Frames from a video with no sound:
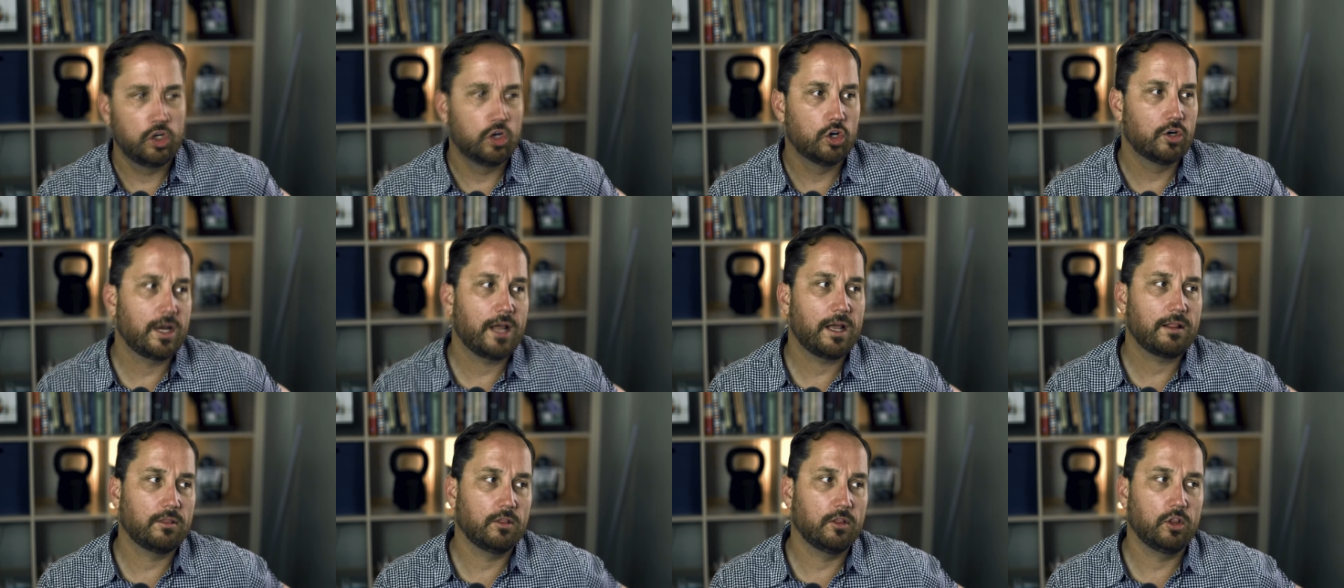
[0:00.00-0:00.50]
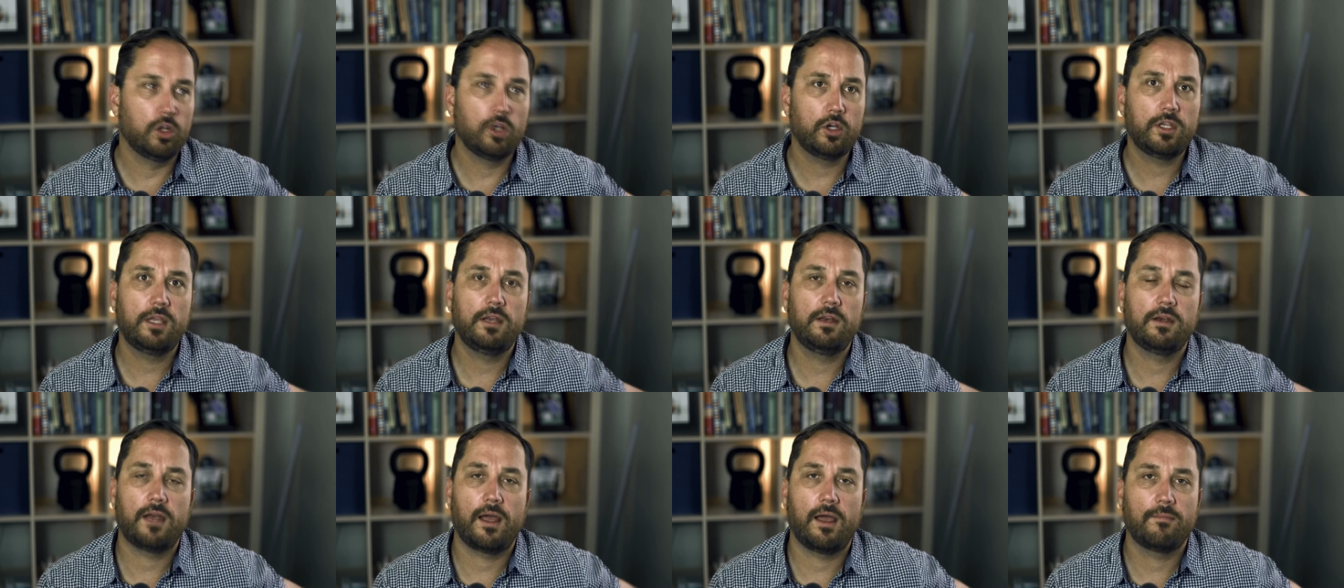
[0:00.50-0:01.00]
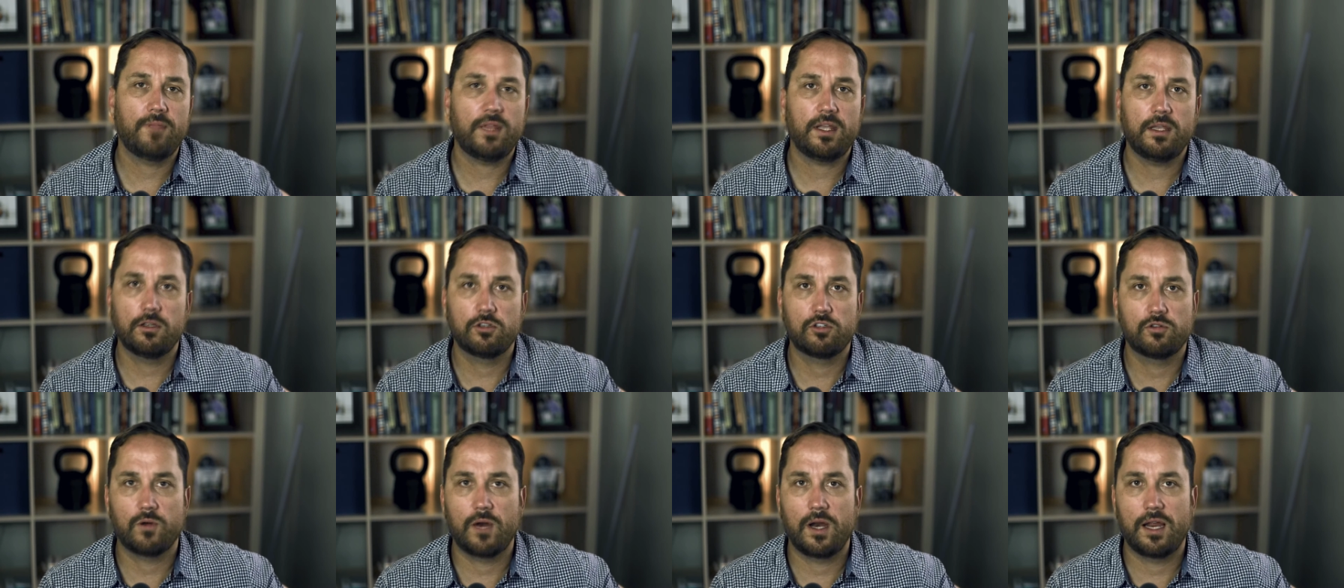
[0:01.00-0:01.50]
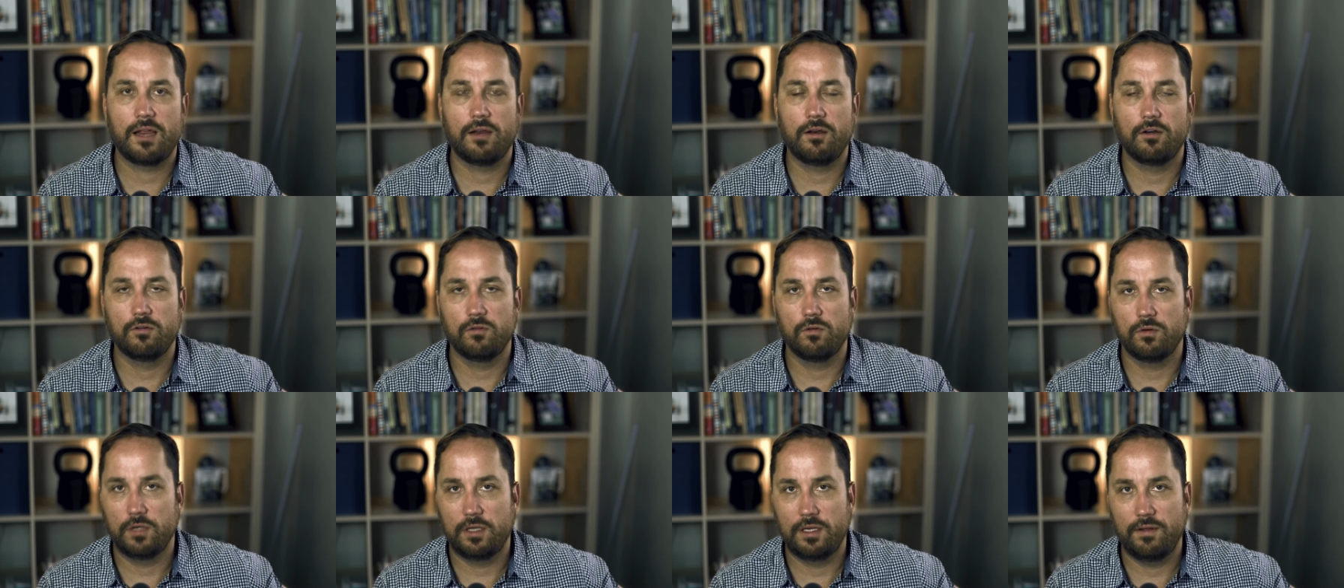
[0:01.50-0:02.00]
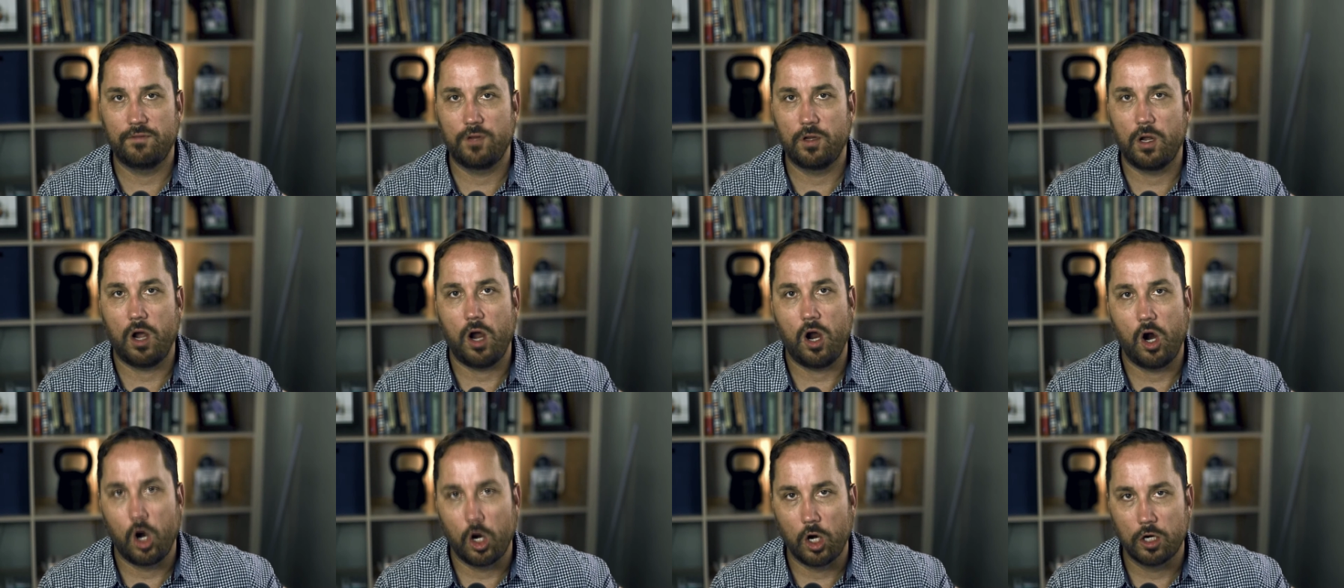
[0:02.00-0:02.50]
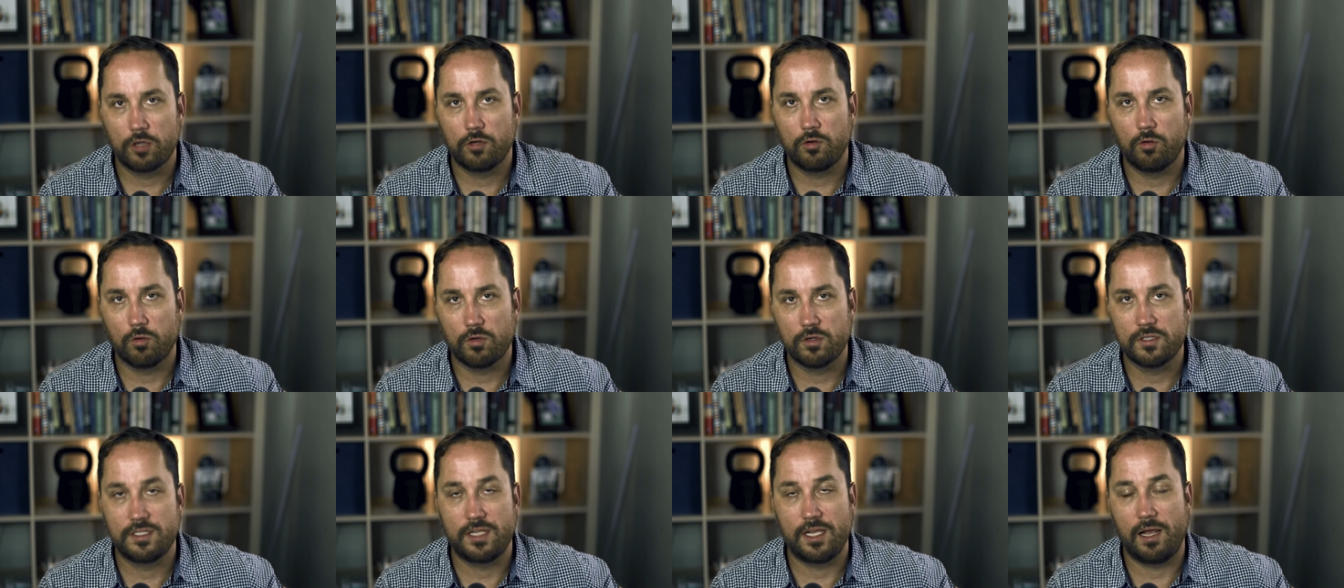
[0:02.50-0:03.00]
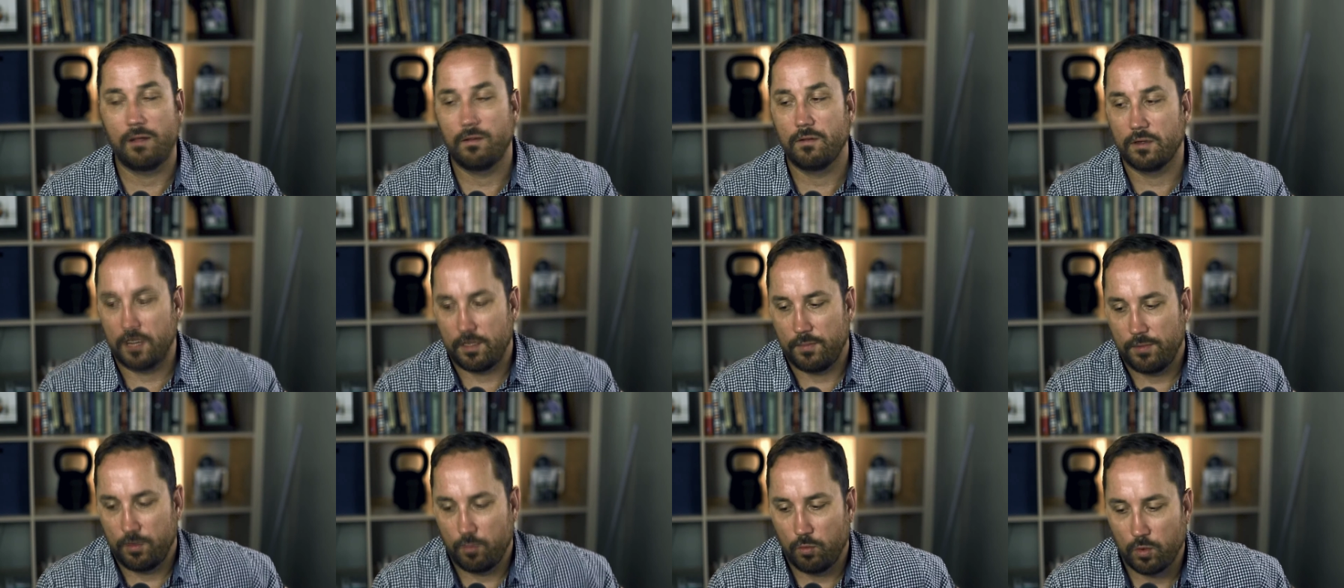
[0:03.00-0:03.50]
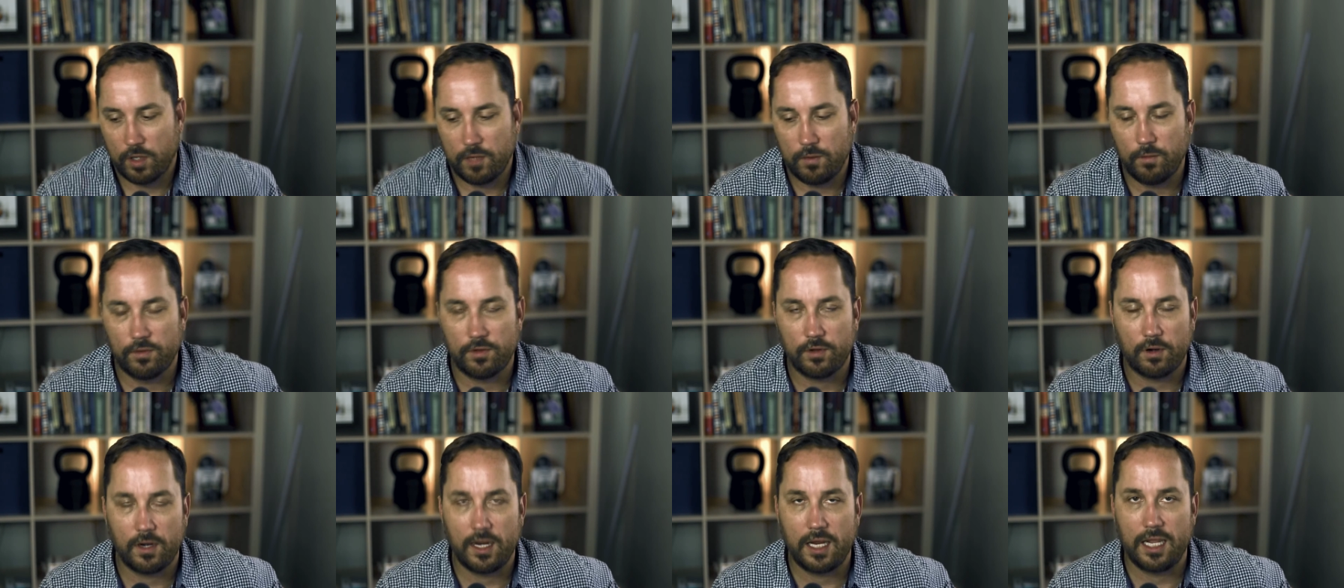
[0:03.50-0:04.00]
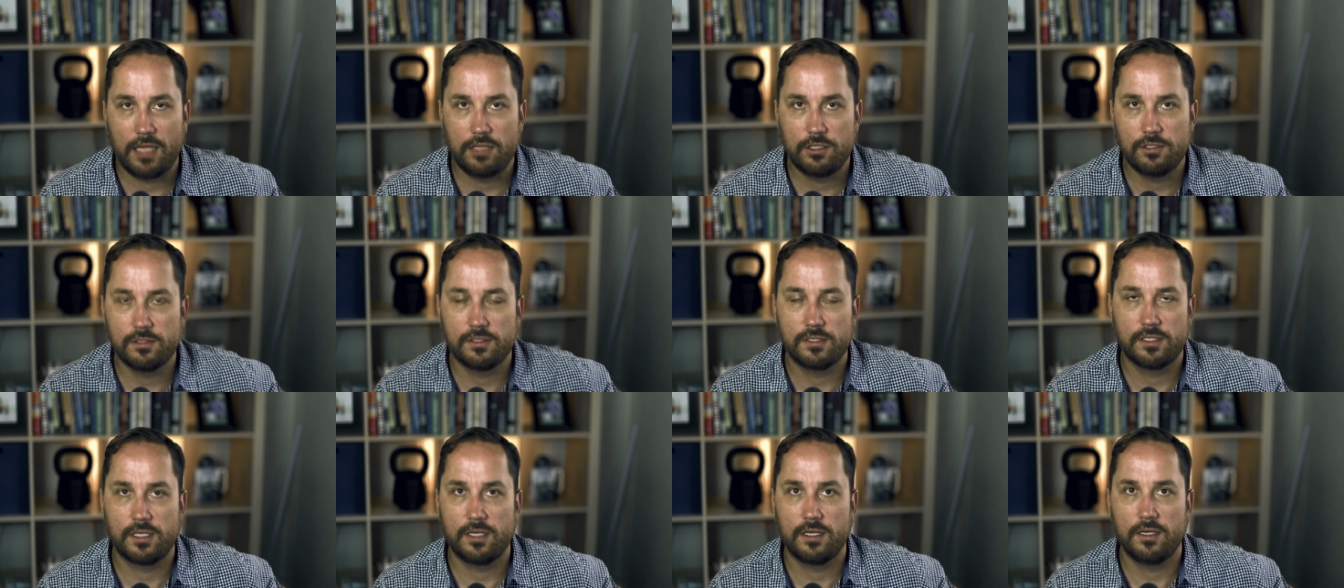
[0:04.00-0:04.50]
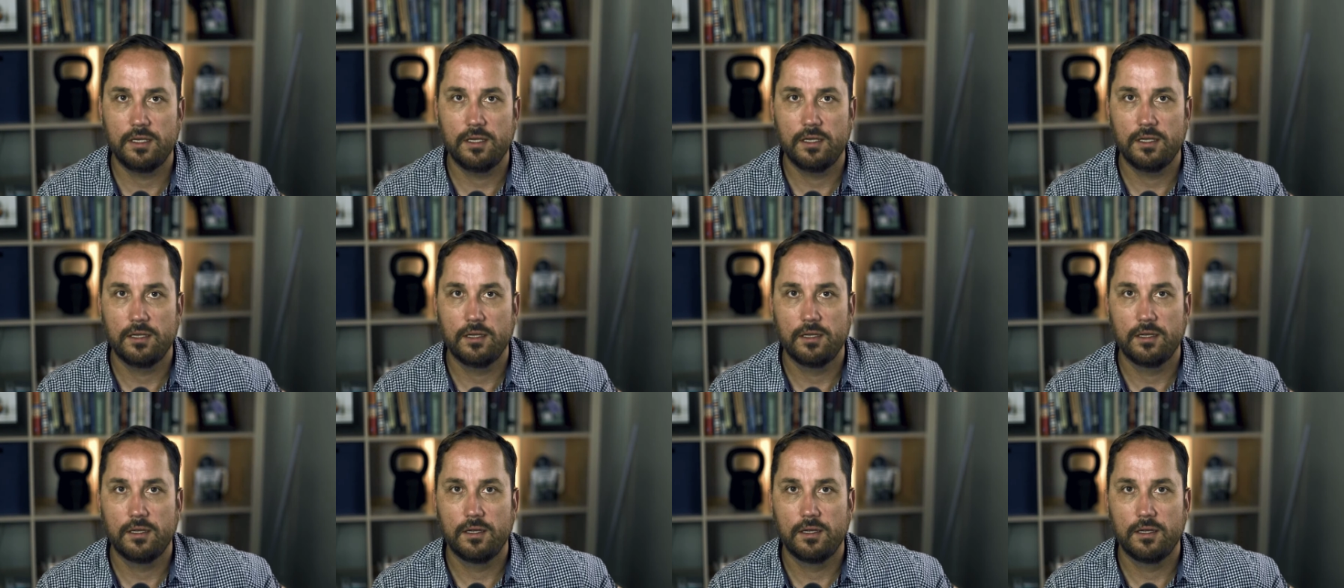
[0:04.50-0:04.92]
You're not looking. I'm not going to try and give you a hardcore sell and come in working with our agency.